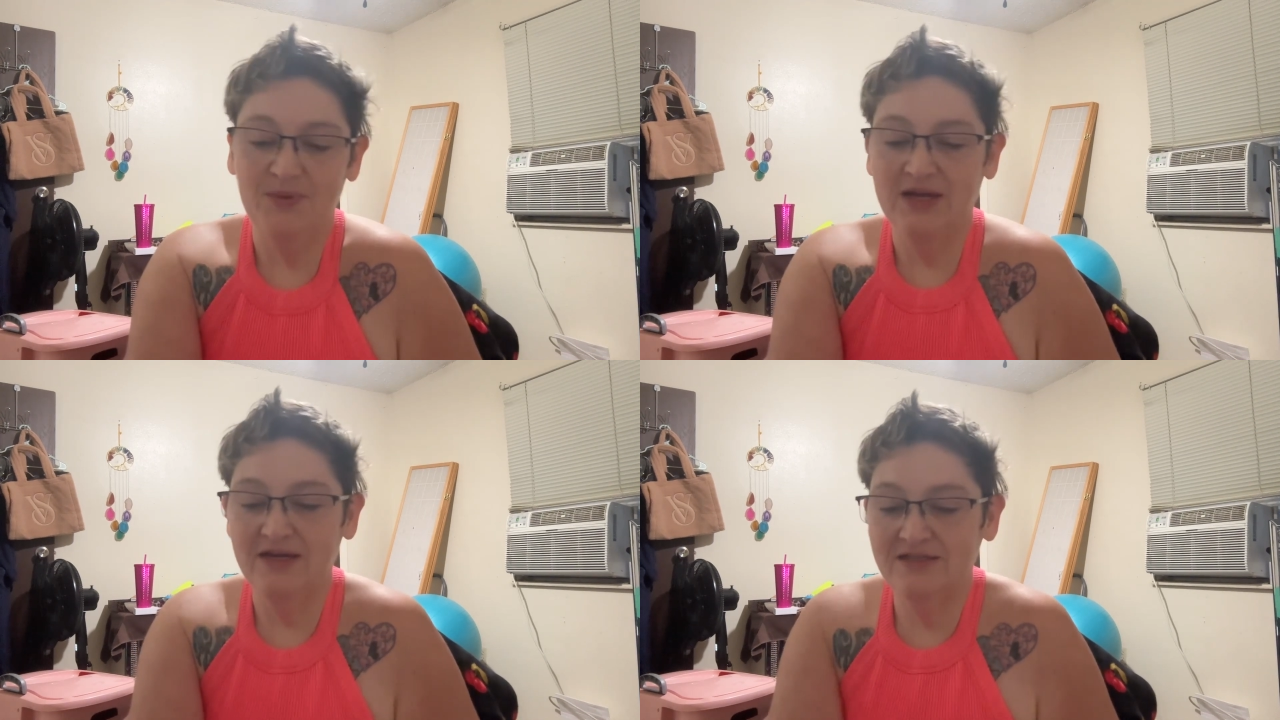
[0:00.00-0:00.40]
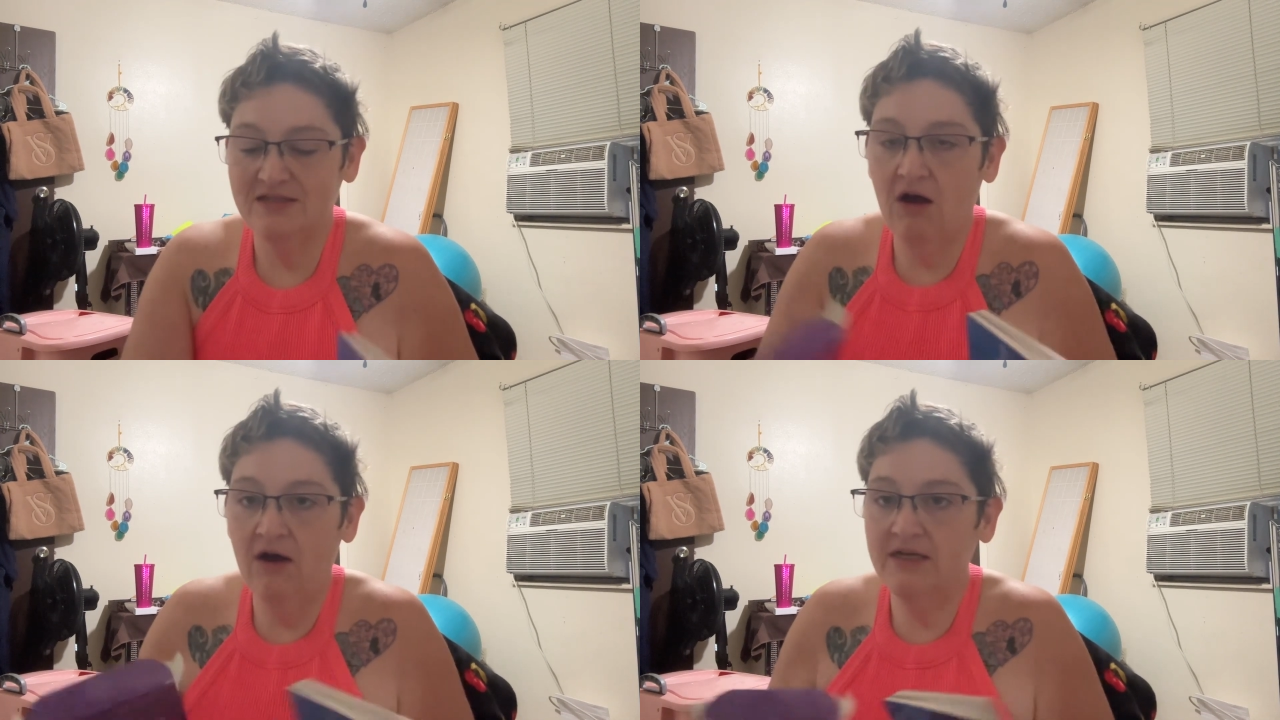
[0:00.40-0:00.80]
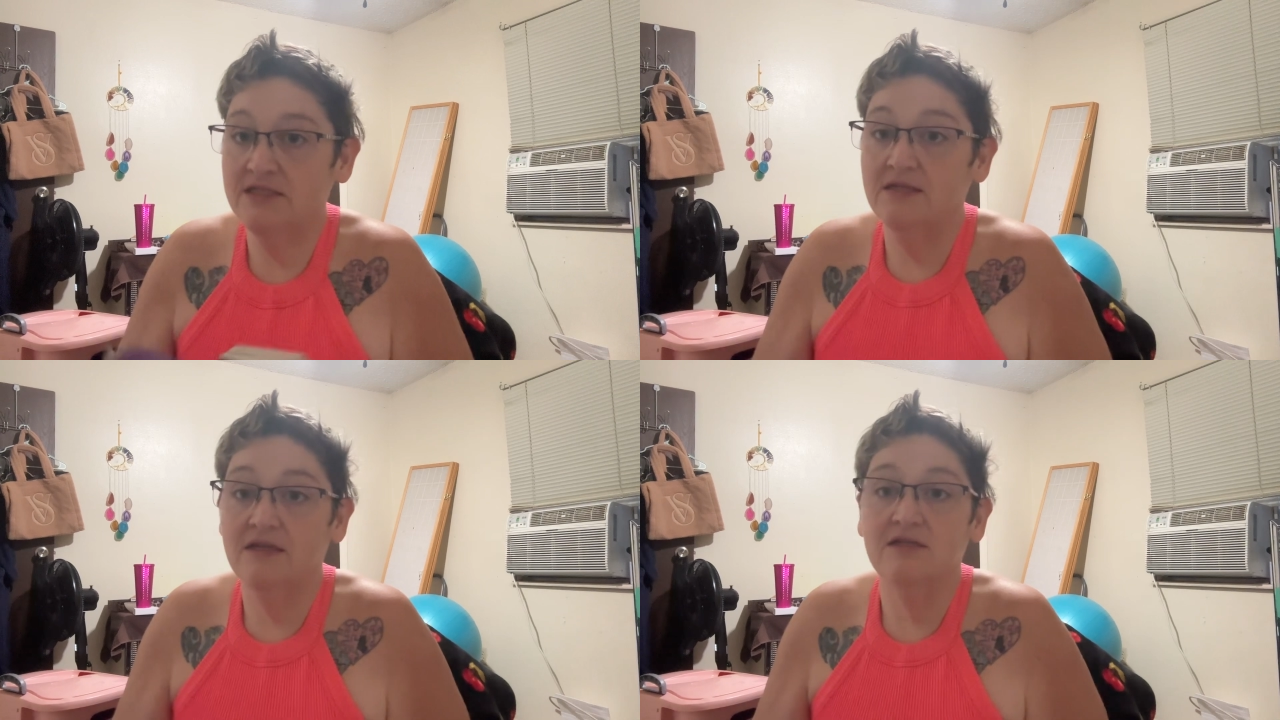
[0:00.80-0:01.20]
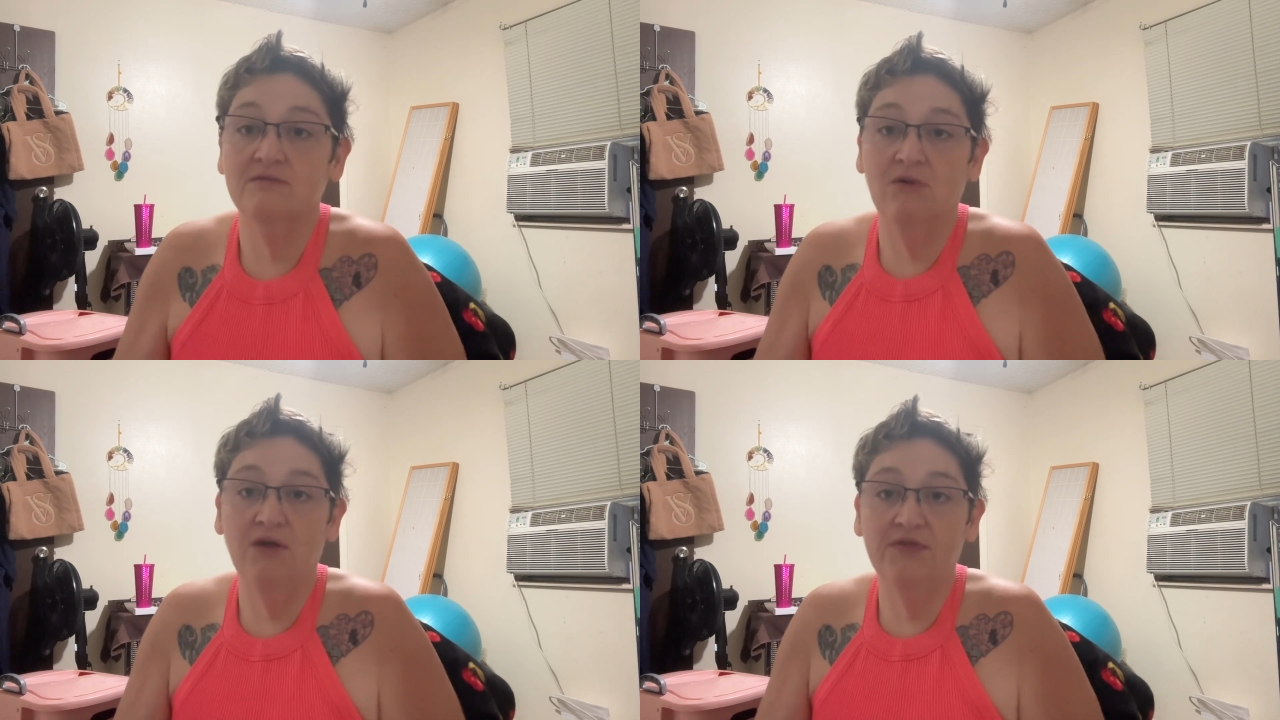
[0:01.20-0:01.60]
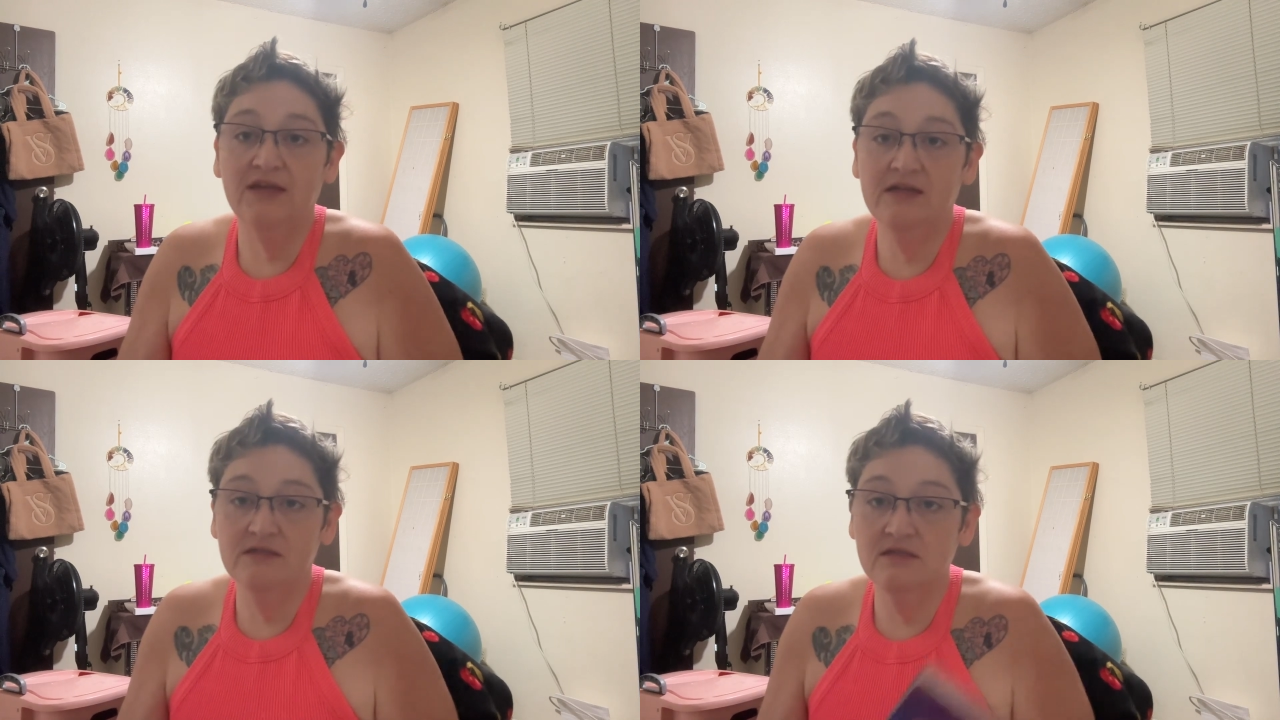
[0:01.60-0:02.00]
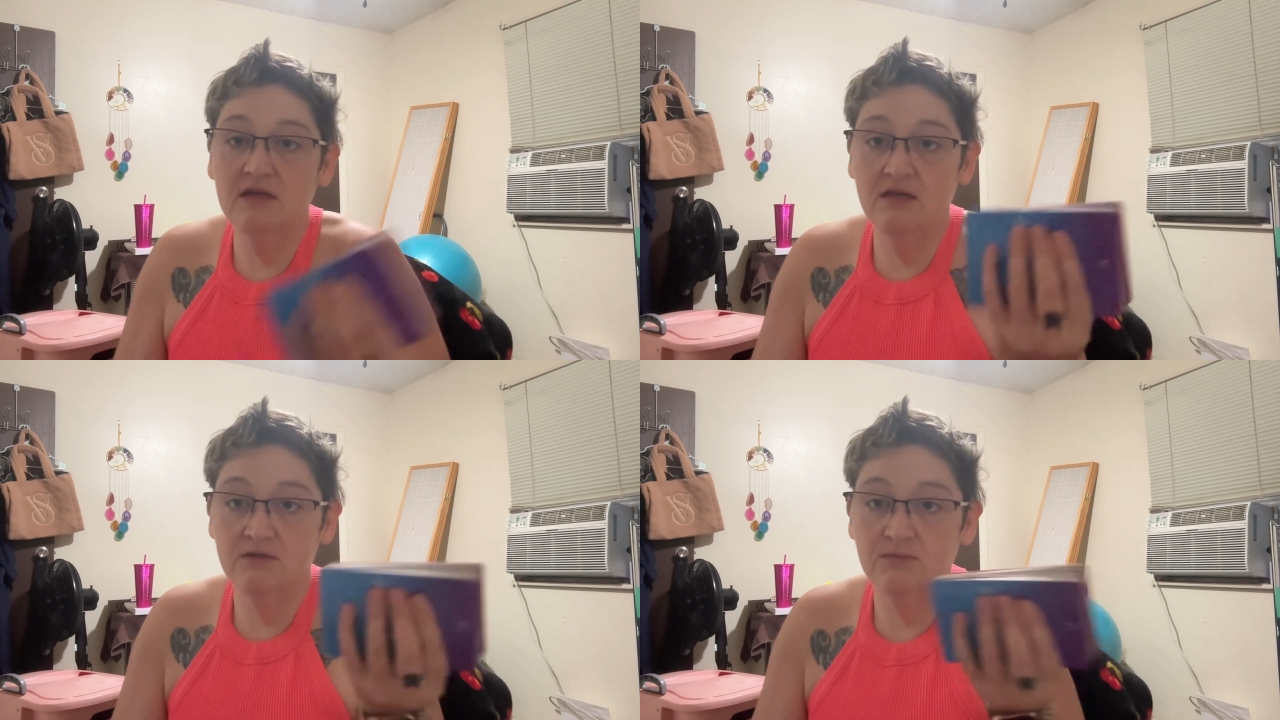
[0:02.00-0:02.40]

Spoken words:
because honestly, the small things is